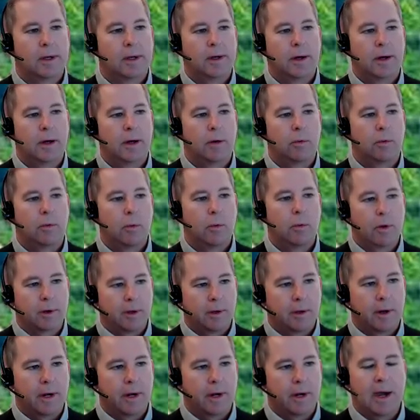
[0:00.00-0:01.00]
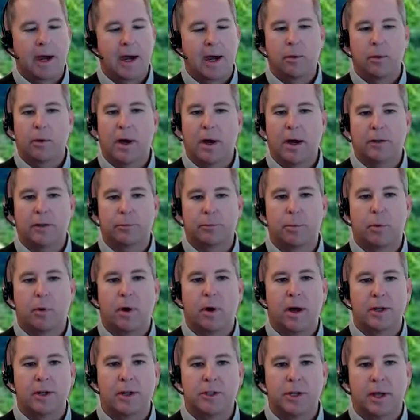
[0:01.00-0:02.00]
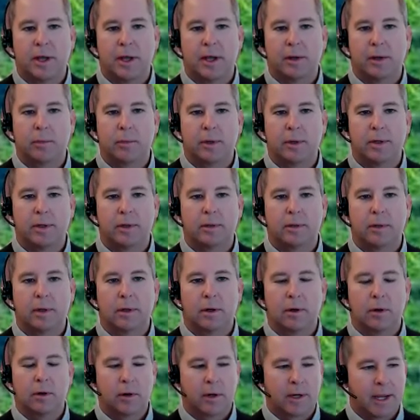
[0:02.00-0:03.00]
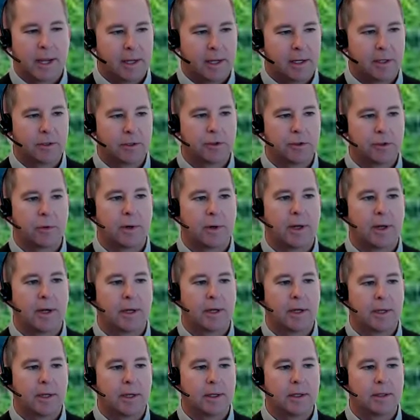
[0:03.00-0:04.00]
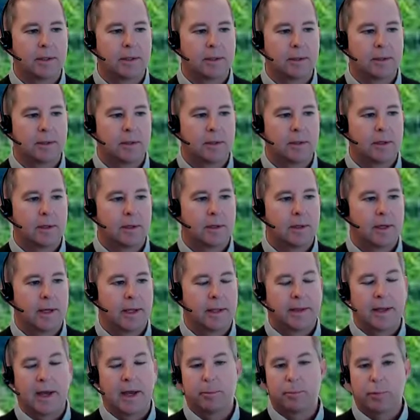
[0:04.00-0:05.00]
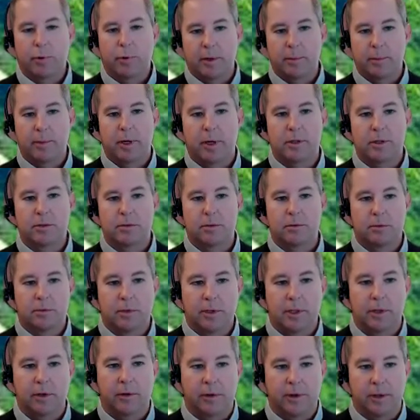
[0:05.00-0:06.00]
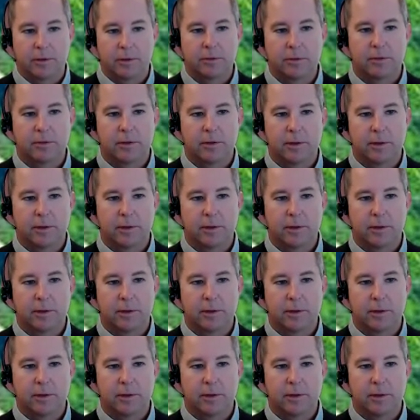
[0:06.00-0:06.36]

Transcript: We're working on a high-rise project when Hurricane Katrina hit, and that pretty much killed us.